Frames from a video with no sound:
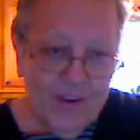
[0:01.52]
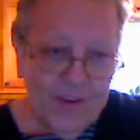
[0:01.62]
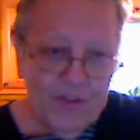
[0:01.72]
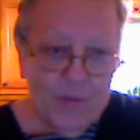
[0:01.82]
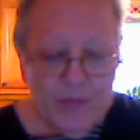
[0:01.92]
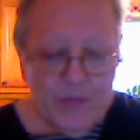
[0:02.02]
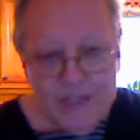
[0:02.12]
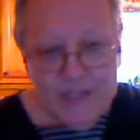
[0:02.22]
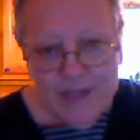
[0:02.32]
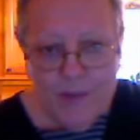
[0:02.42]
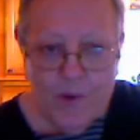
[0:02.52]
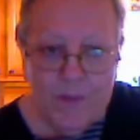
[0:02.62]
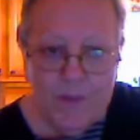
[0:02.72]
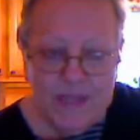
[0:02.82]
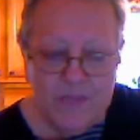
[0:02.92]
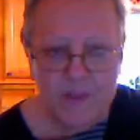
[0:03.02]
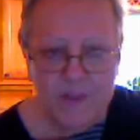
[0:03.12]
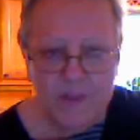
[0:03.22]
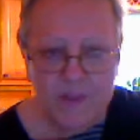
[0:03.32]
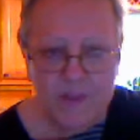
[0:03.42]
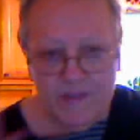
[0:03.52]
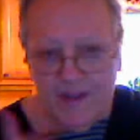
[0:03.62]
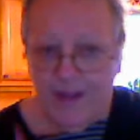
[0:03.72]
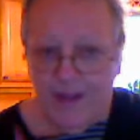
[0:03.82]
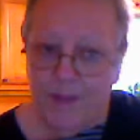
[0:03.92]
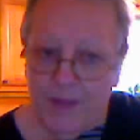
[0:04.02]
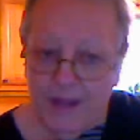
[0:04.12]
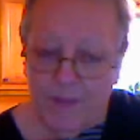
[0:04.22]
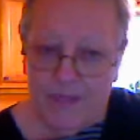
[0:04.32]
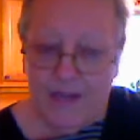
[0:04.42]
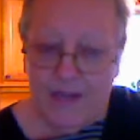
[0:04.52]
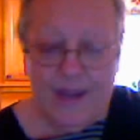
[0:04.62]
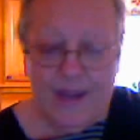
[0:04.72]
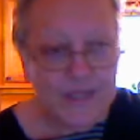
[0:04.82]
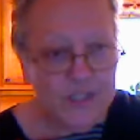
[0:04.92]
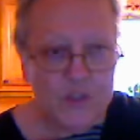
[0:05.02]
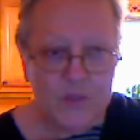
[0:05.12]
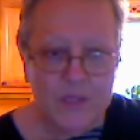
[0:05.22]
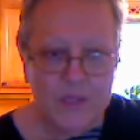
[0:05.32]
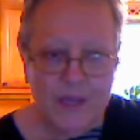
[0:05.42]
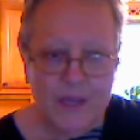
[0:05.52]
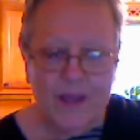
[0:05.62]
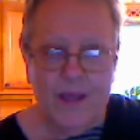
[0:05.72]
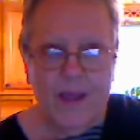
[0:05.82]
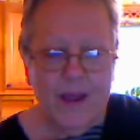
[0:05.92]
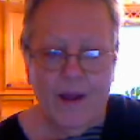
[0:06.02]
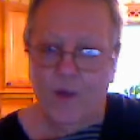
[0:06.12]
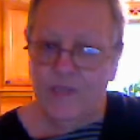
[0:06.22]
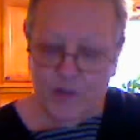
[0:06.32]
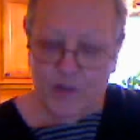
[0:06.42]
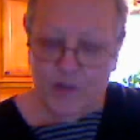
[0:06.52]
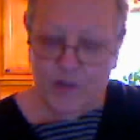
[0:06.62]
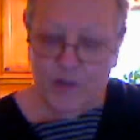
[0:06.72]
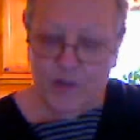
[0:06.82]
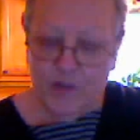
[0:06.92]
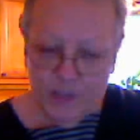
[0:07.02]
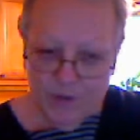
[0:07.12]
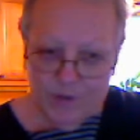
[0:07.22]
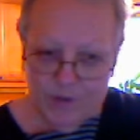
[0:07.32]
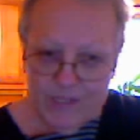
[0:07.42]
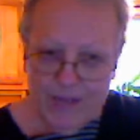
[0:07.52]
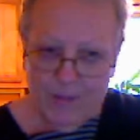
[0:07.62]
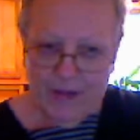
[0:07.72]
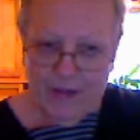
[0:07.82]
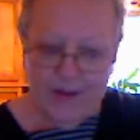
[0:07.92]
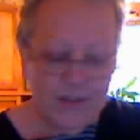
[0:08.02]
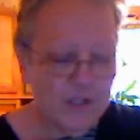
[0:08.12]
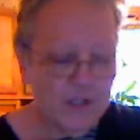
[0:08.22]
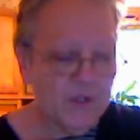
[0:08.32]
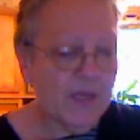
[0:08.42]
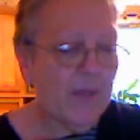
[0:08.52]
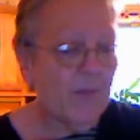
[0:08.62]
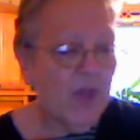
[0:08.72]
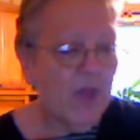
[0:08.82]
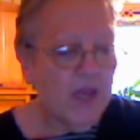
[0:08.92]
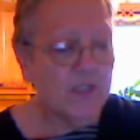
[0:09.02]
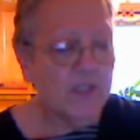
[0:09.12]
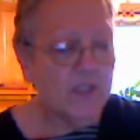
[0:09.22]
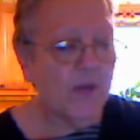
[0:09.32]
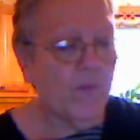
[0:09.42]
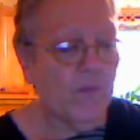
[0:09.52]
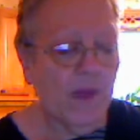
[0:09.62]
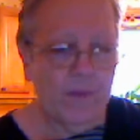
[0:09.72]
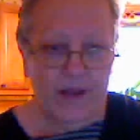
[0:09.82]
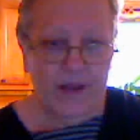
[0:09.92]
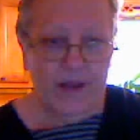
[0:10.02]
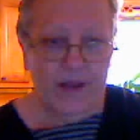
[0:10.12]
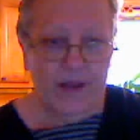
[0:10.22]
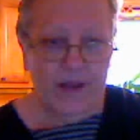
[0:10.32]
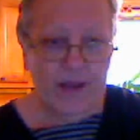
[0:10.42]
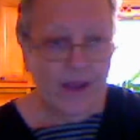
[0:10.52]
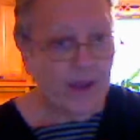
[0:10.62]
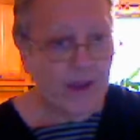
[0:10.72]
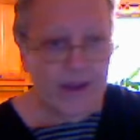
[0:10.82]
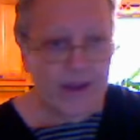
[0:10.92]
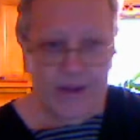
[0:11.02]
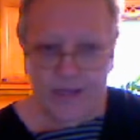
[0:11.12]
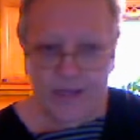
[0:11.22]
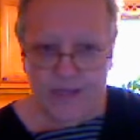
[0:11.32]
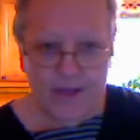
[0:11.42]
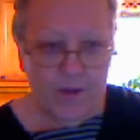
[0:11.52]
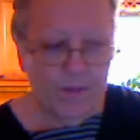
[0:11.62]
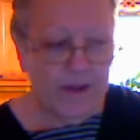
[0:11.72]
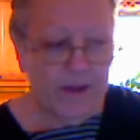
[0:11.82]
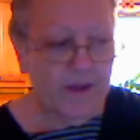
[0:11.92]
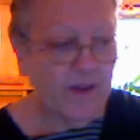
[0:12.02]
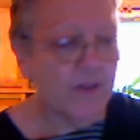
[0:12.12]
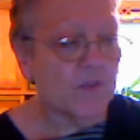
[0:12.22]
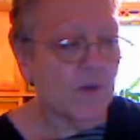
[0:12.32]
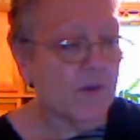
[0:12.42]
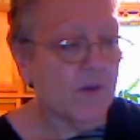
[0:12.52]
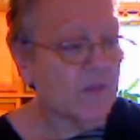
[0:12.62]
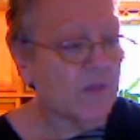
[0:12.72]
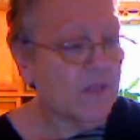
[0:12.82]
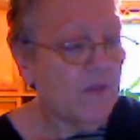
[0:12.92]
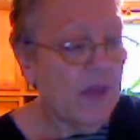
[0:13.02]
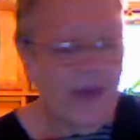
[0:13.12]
Hey there, YouTubers. Today we're going to make some yeast rolls. I've got company coming today. It's Tuesday, and I always have my church elders coming in on Tuesday. So I'm making a easy homemade yeast rolls.